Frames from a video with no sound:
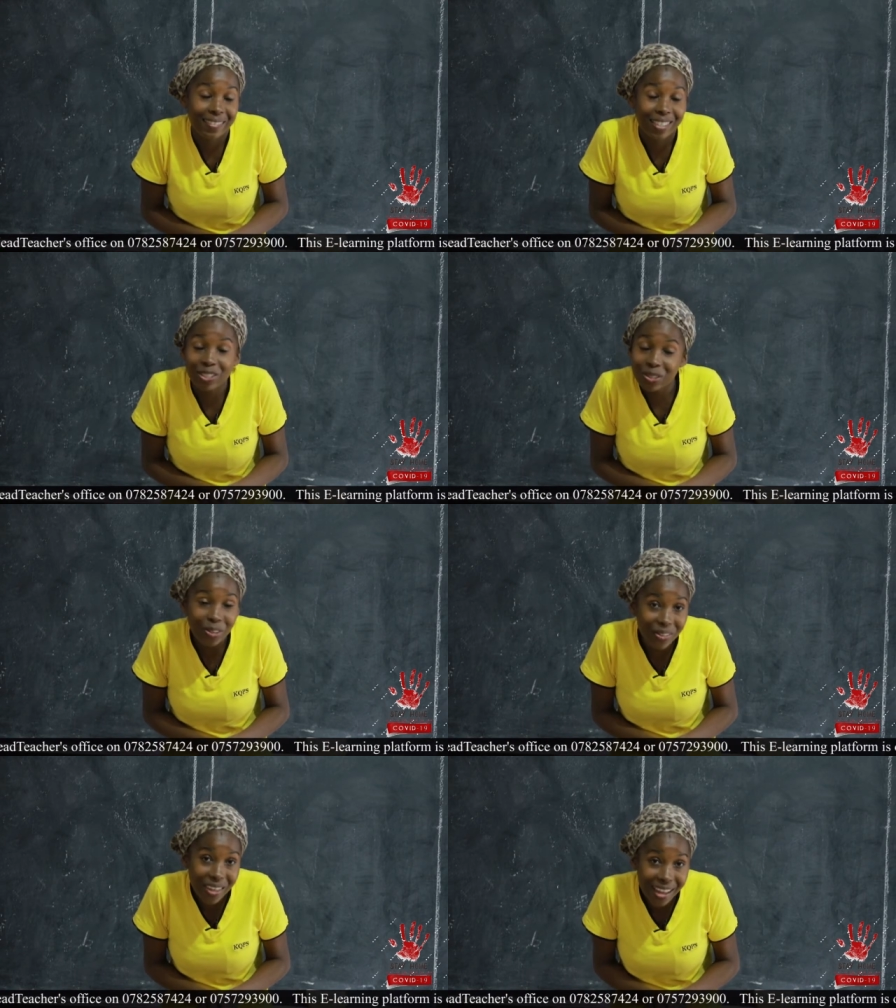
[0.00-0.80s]
Did you
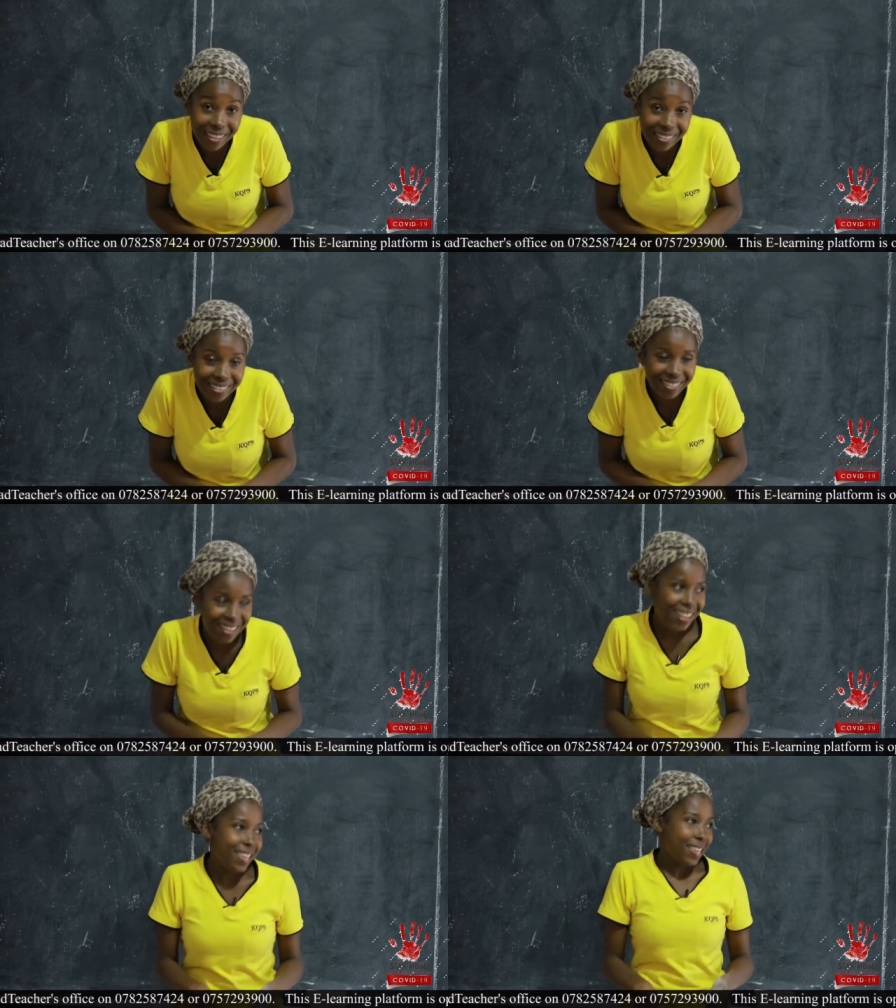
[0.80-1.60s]
know that?
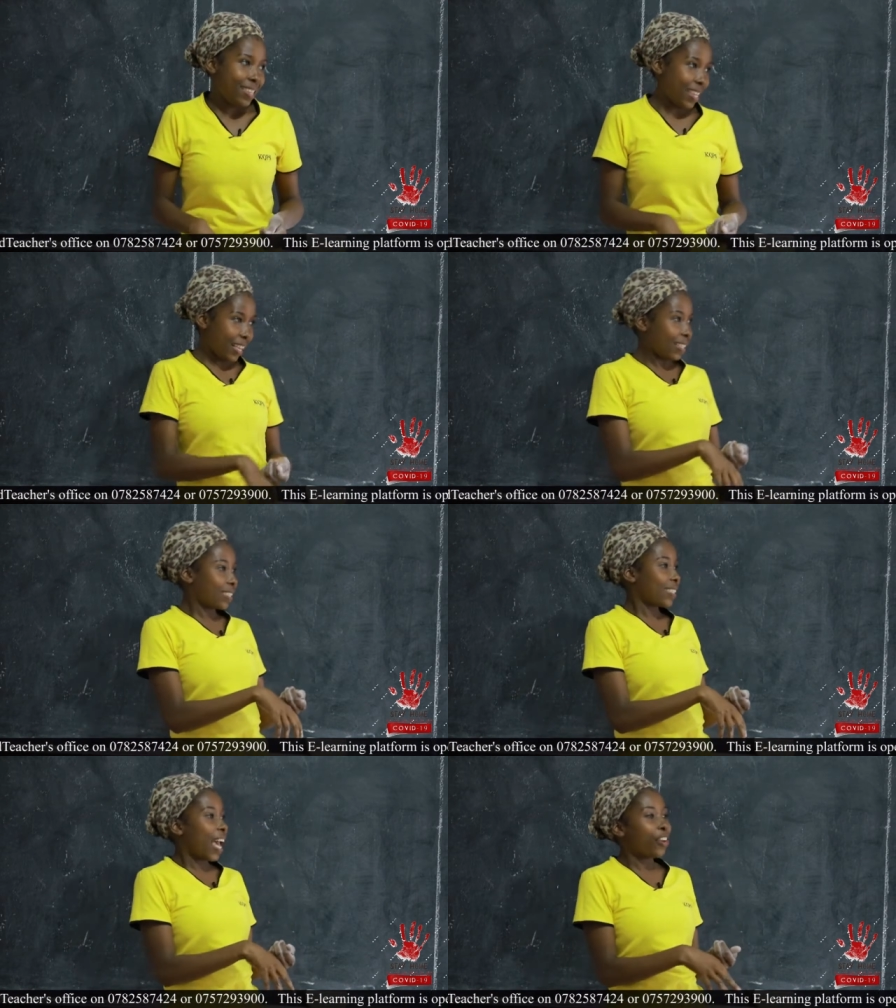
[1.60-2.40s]
Yes, I